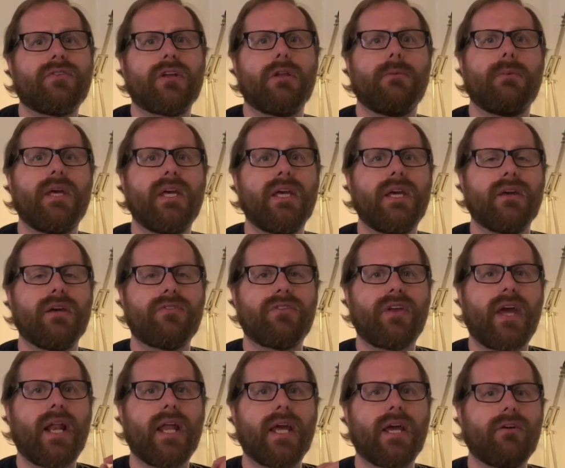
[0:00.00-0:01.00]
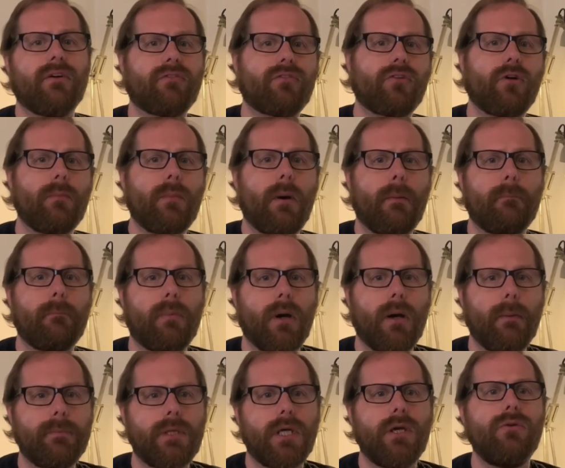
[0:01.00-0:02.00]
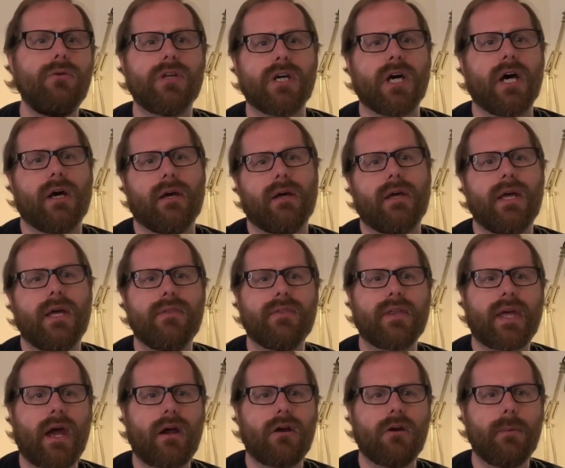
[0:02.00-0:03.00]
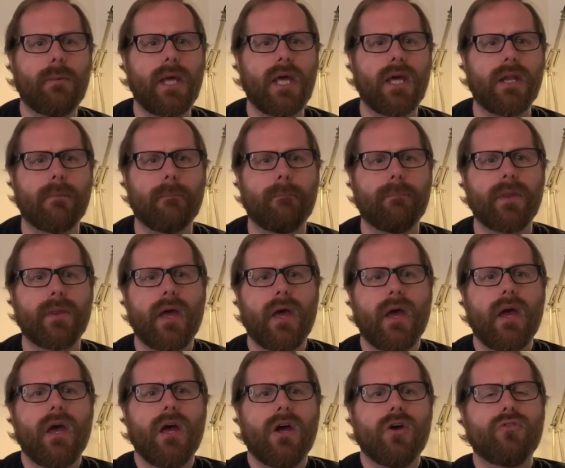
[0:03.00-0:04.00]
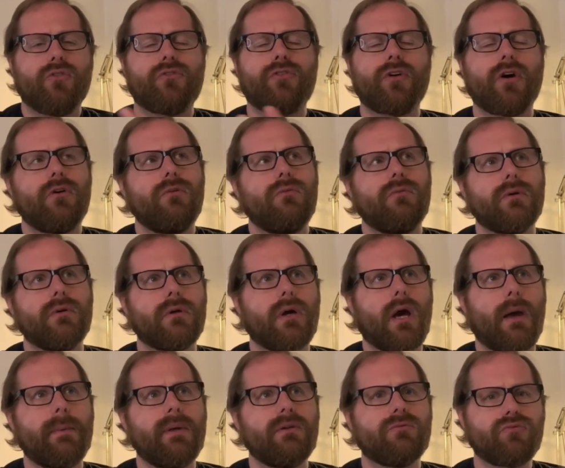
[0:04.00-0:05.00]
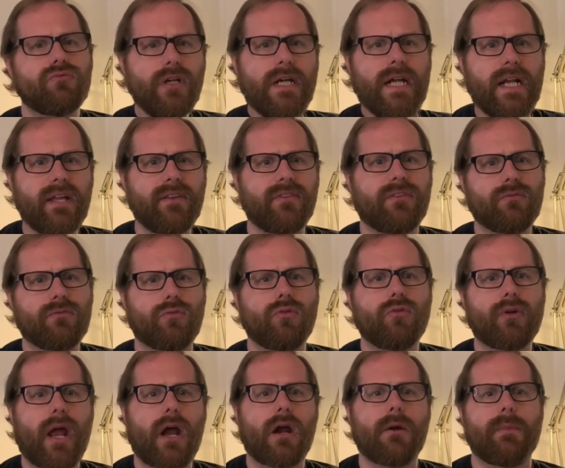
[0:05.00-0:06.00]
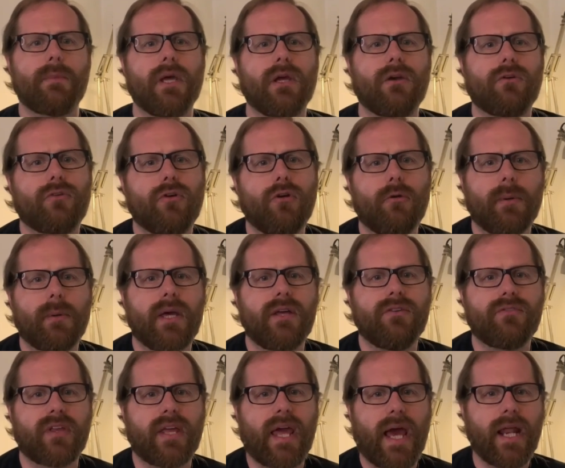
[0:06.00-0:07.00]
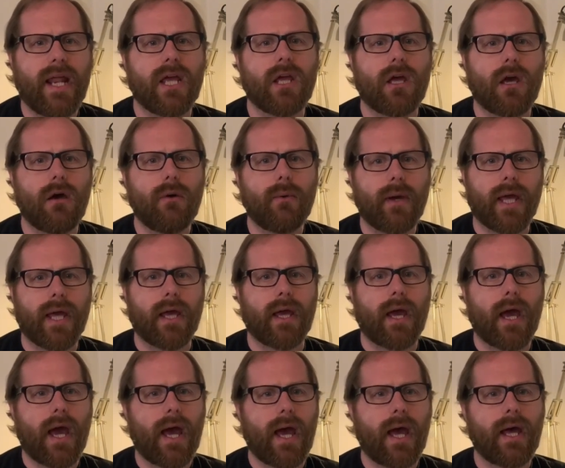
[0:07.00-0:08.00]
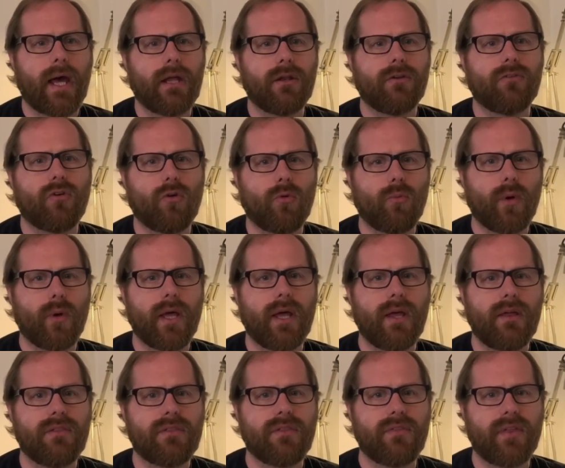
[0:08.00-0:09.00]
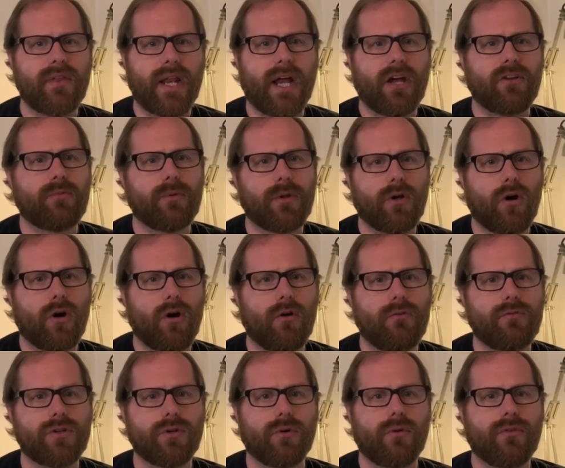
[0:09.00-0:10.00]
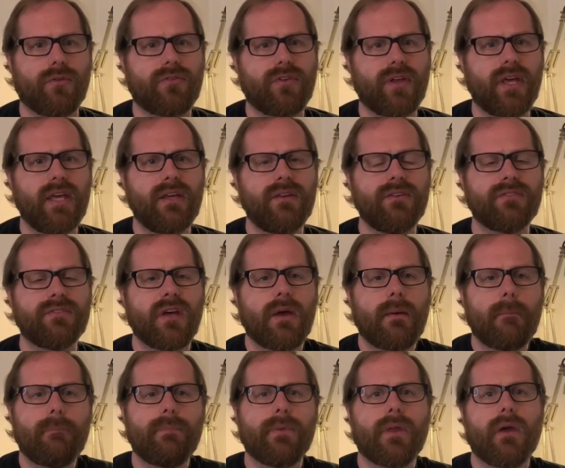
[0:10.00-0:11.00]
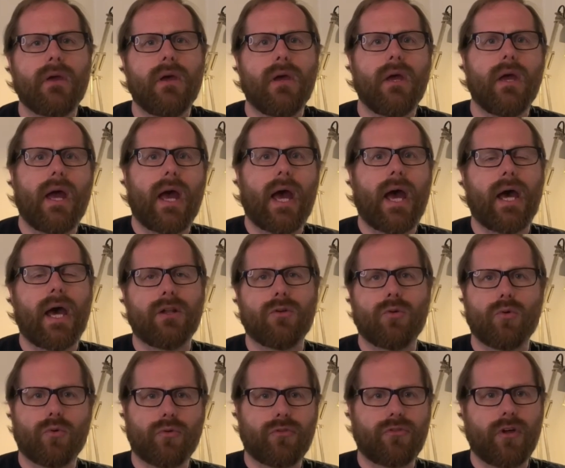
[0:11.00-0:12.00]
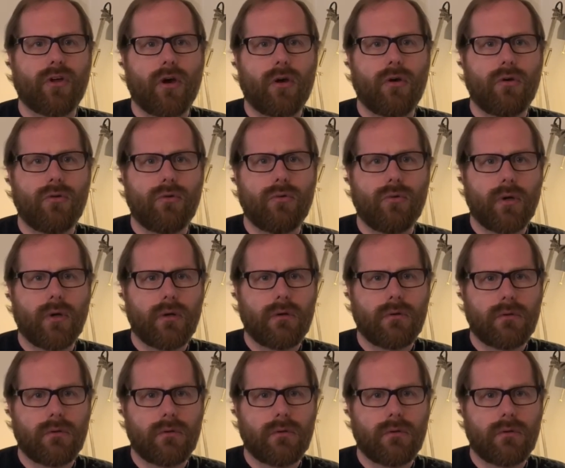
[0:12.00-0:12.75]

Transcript: going to be sailing from Bermuda in the Caribbean. So, I mean, really the Royal Caribbean group is getting going, and with the announcement of Jewel of the Seas and also